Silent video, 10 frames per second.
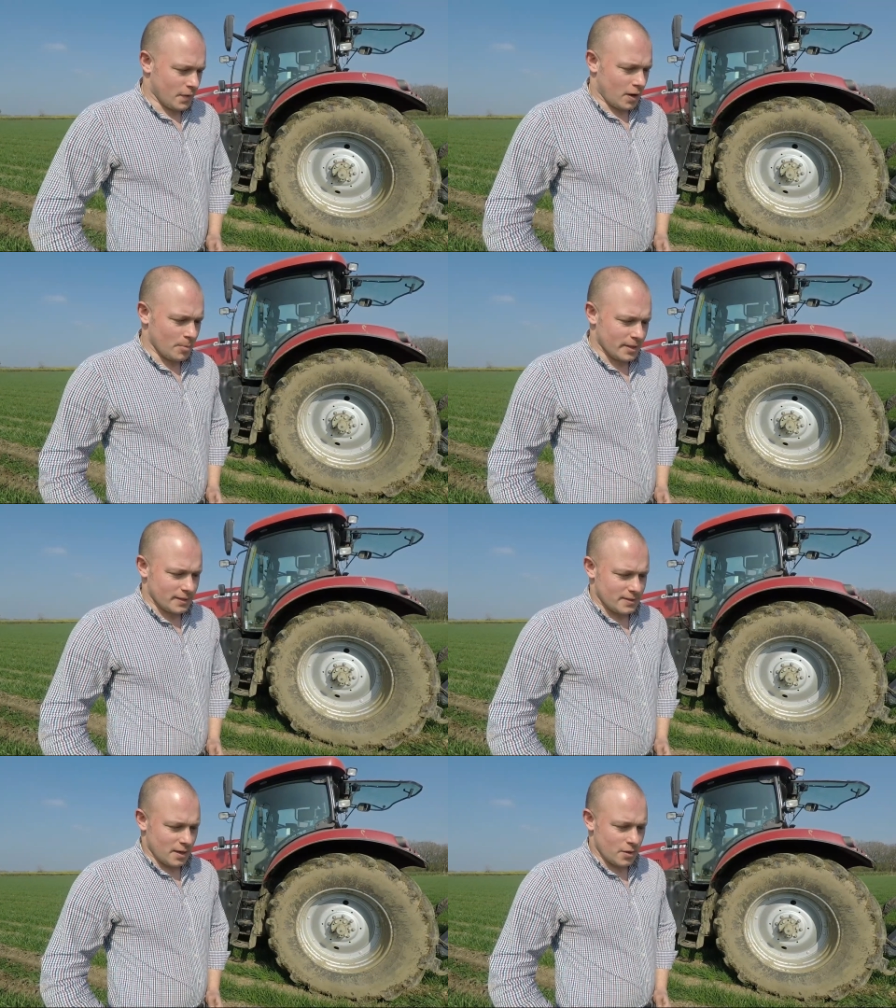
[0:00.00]

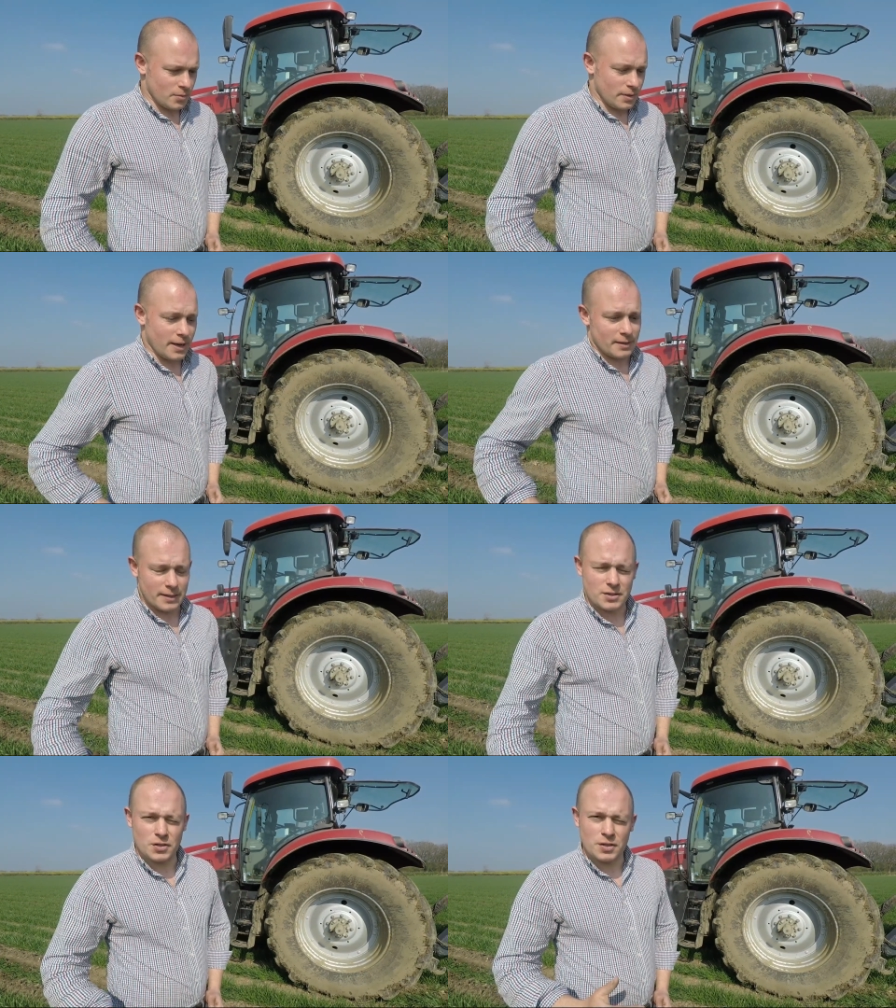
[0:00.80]
farming. So yeah,
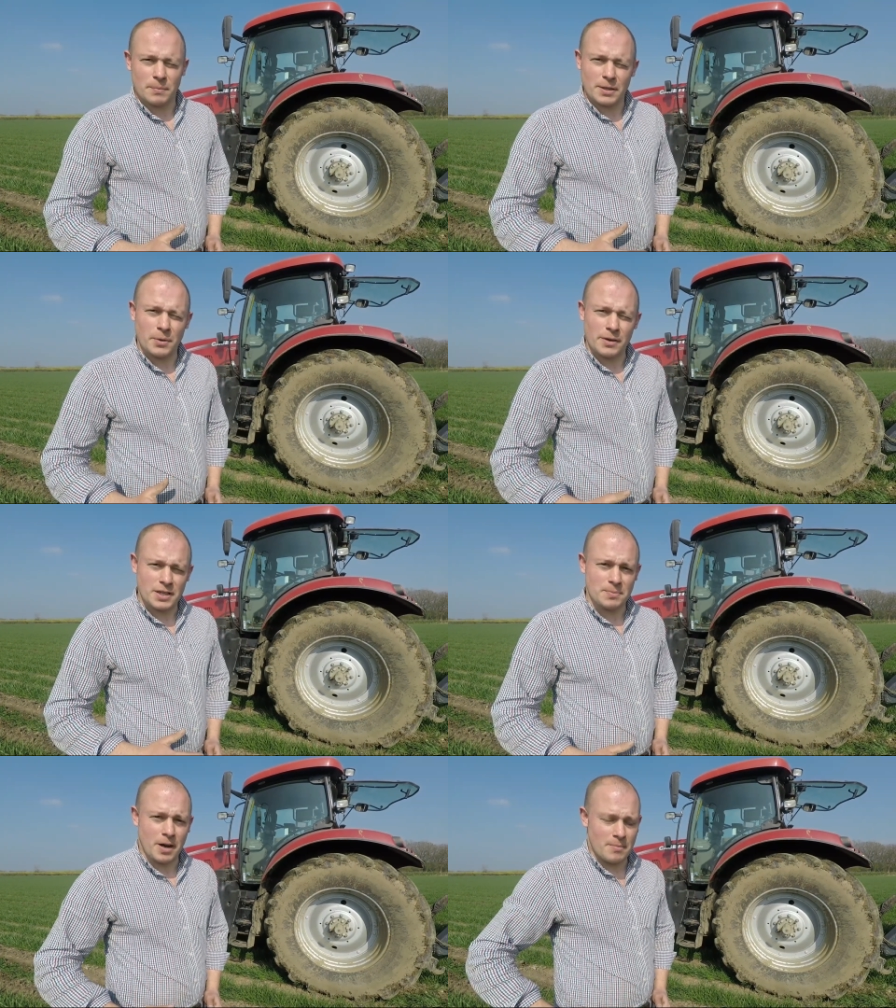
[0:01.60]
it's just something we're
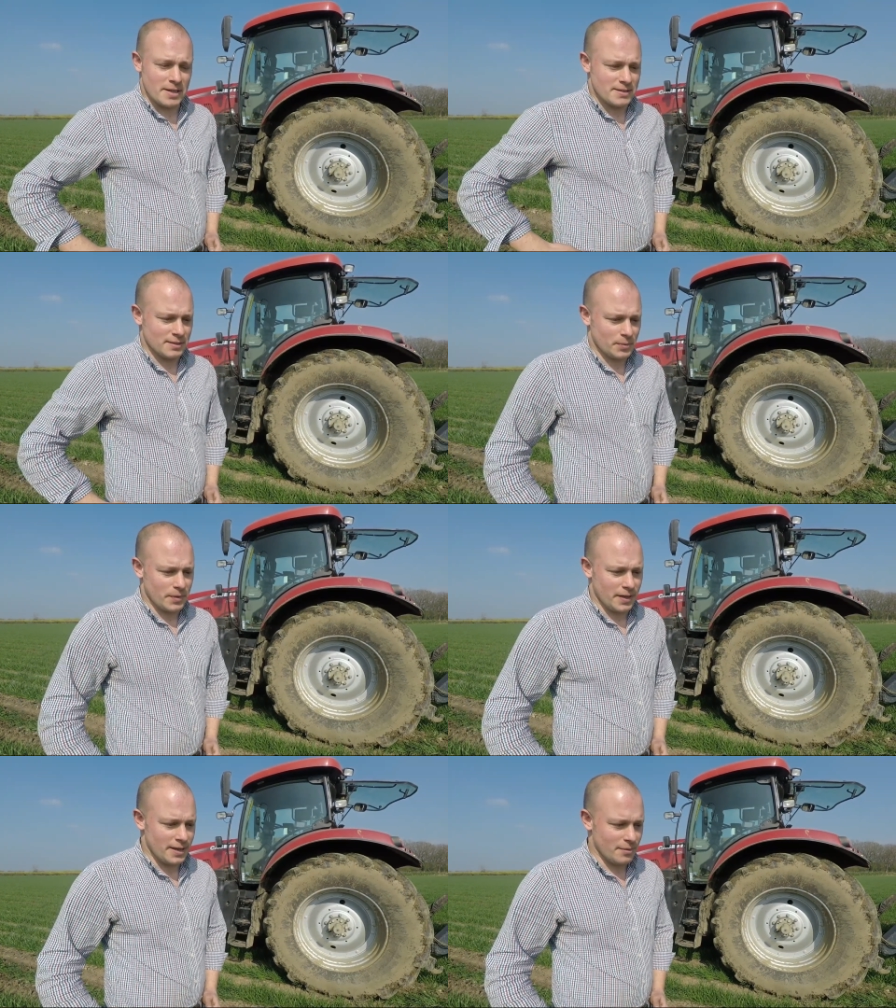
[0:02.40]
experimenting
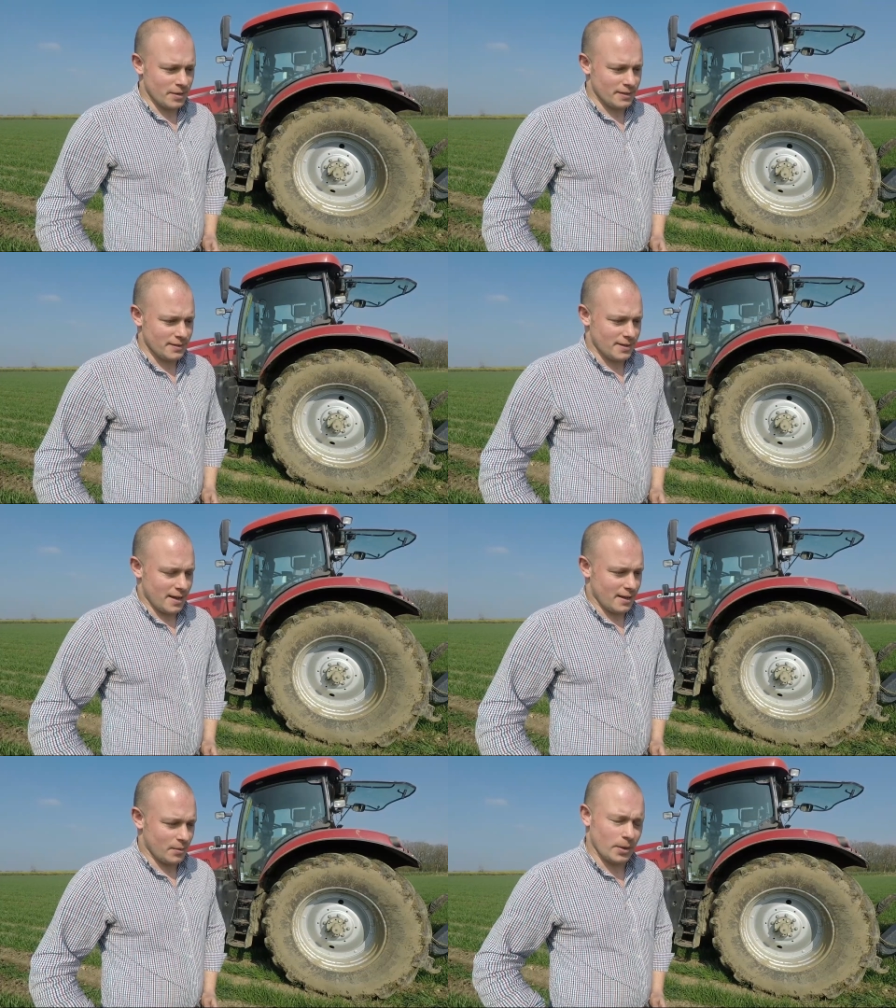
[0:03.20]
with here, and
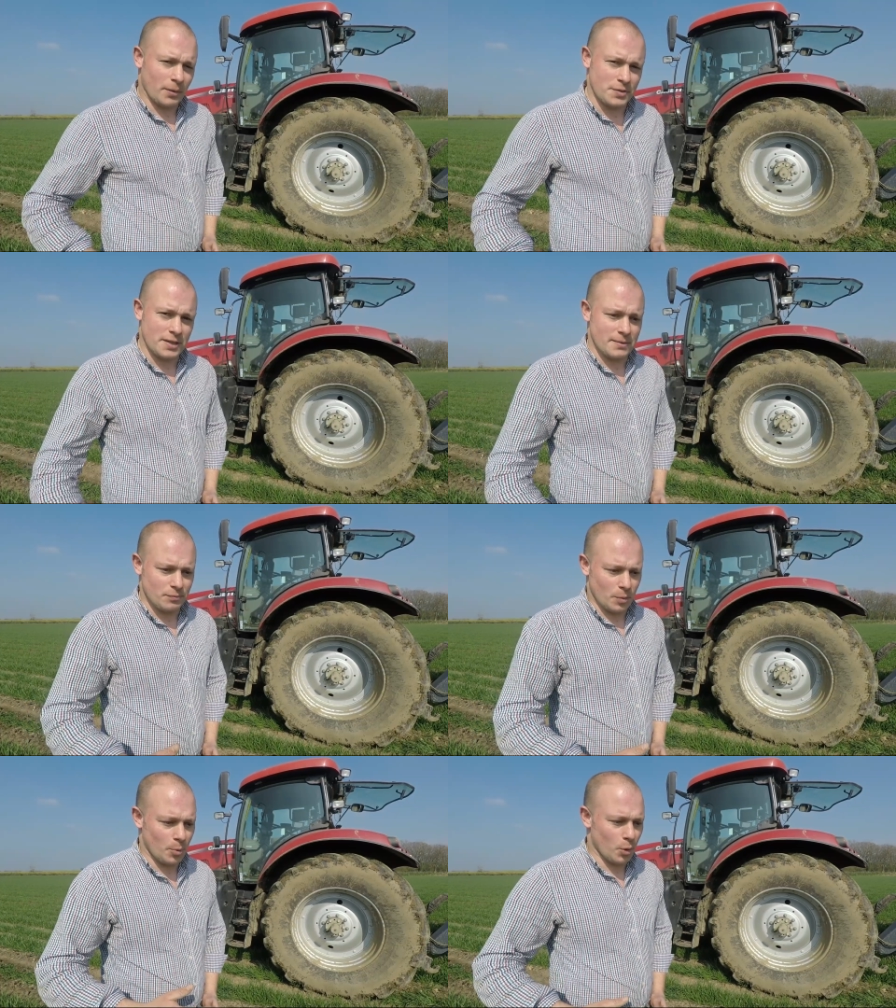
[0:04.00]
we'll obviously
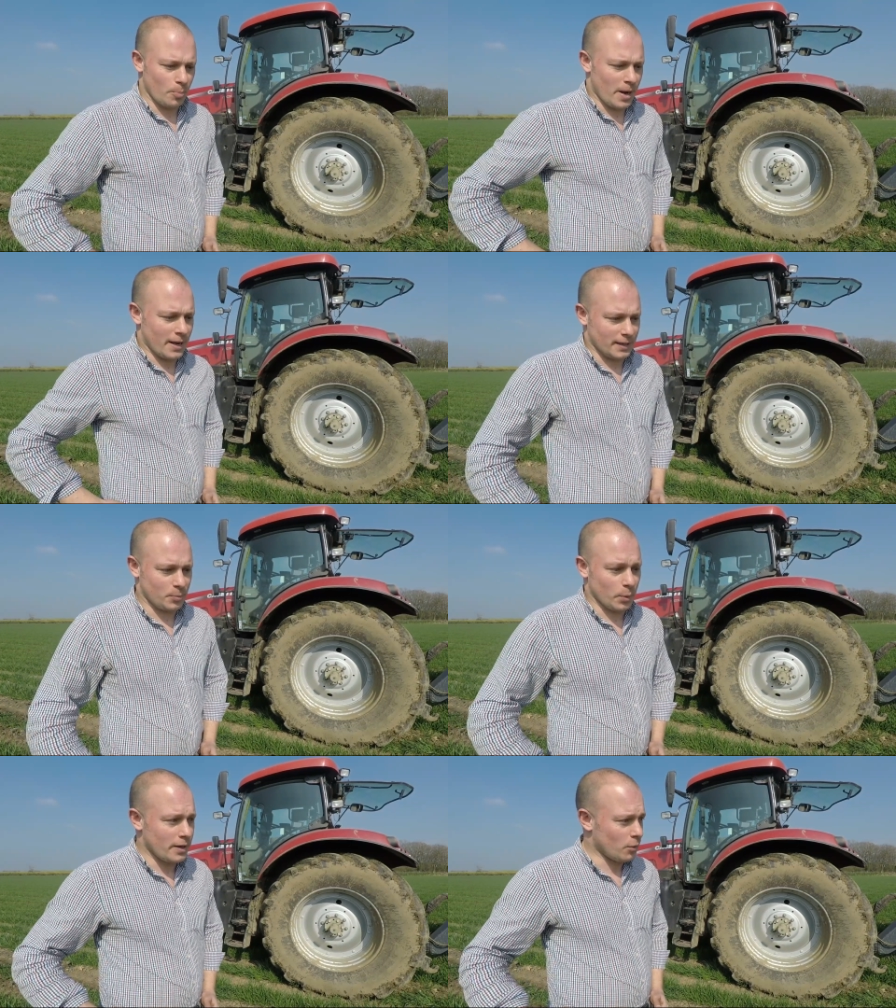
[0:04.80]
report back.
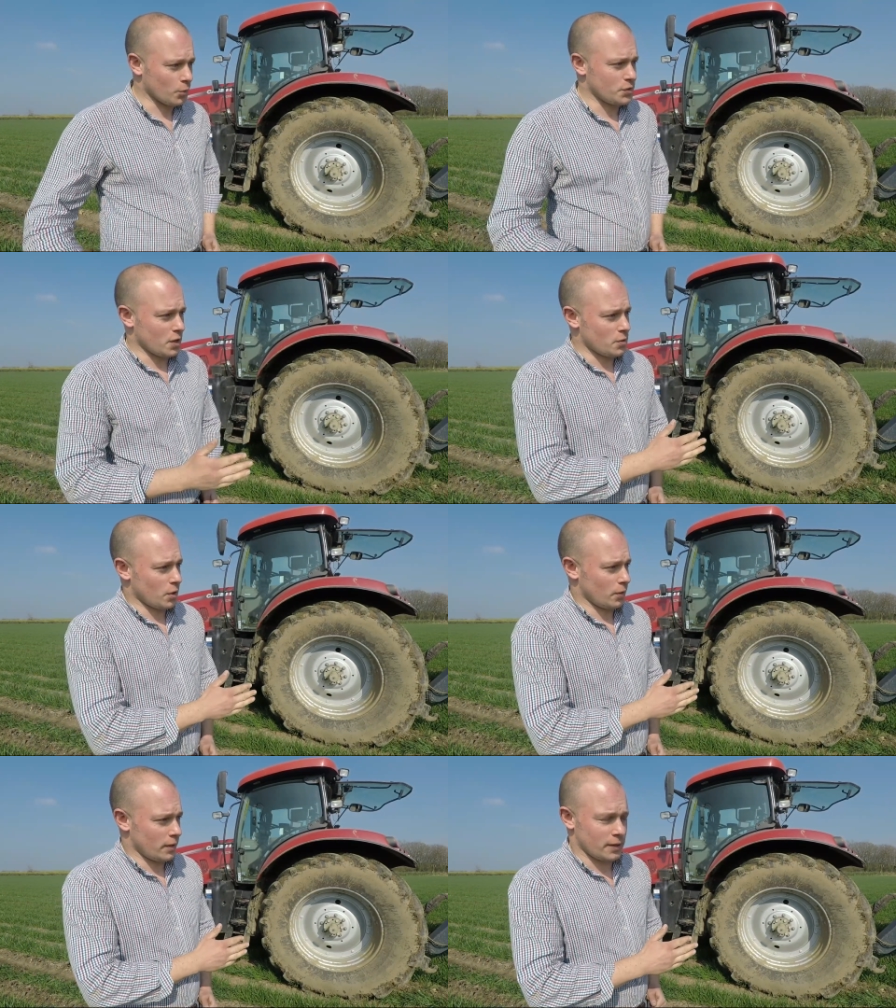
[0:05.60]
We've also
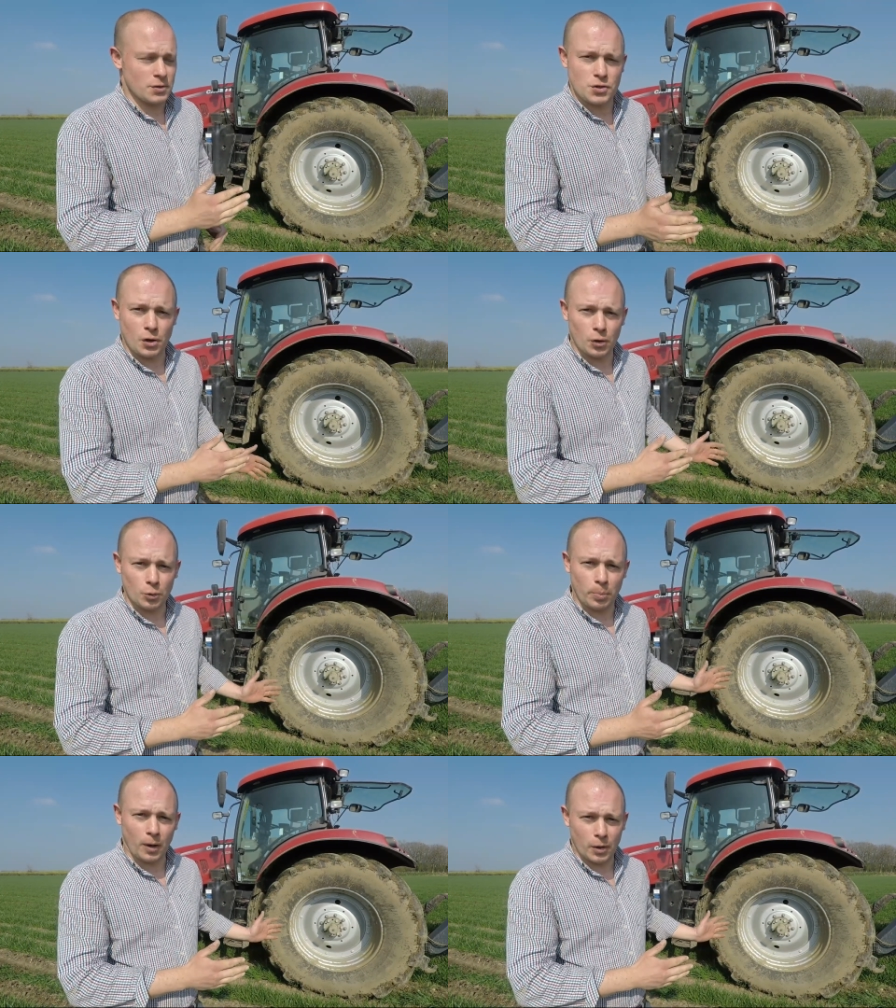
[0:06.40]
got a
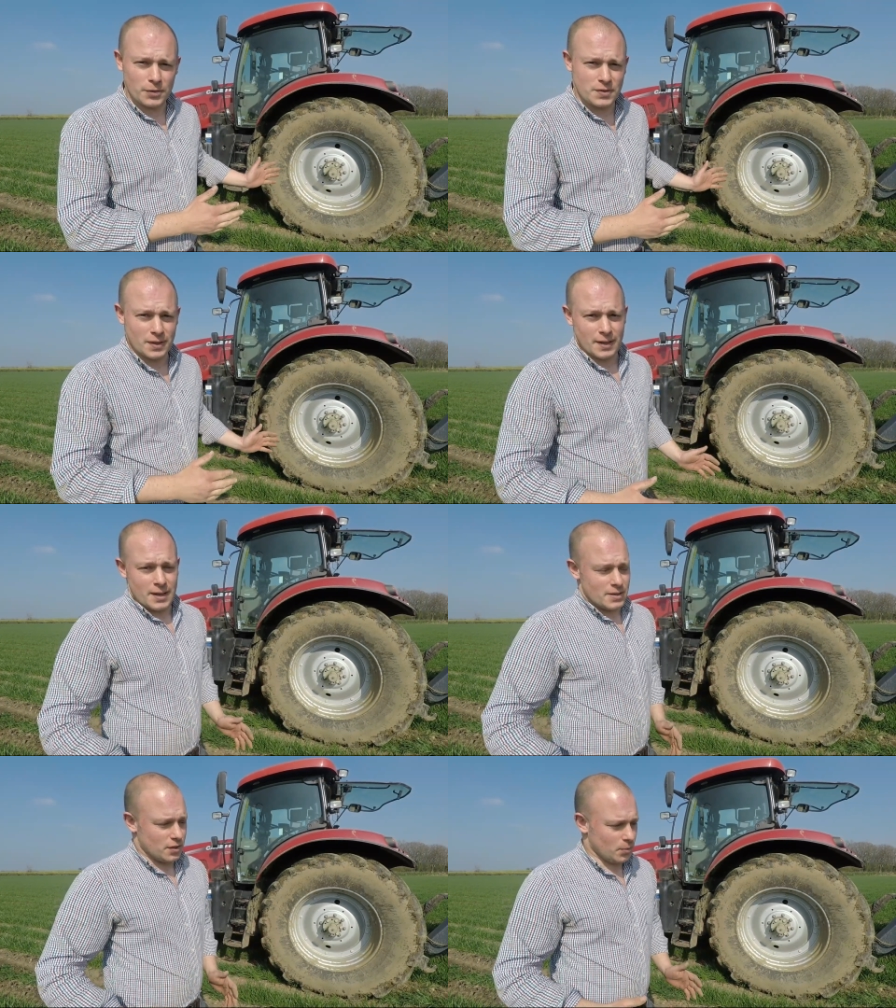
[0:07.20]
control plot,
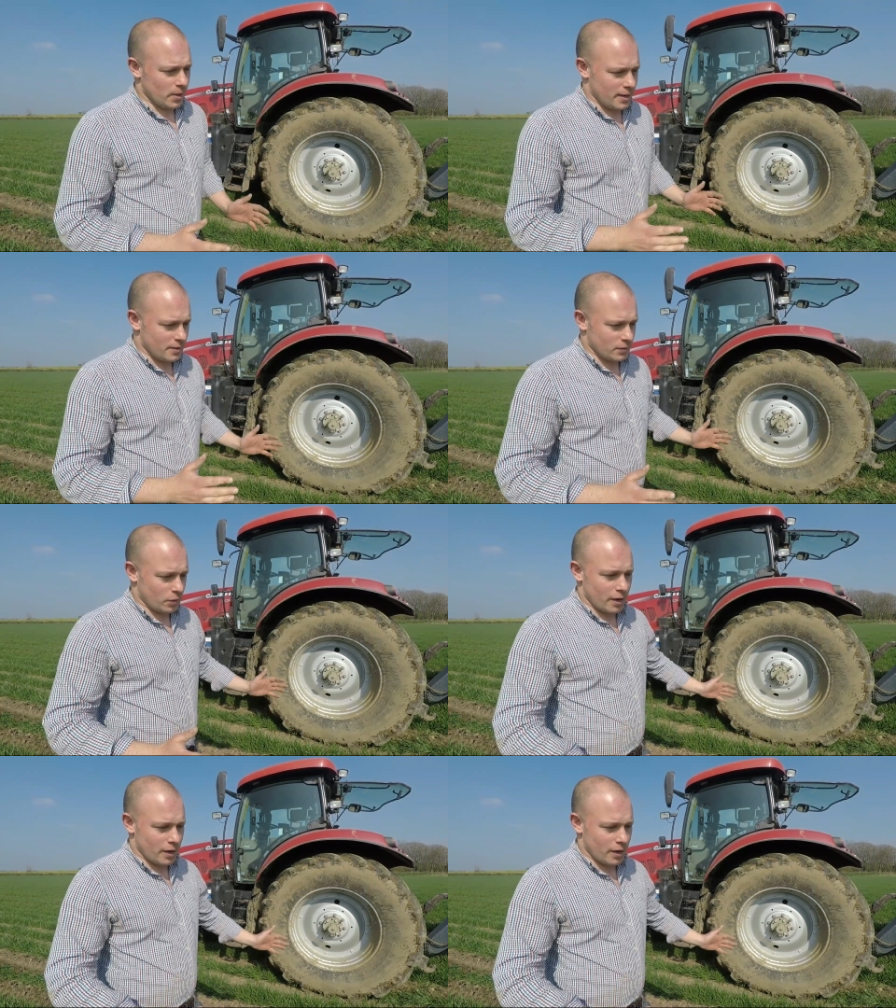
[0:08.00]
so we're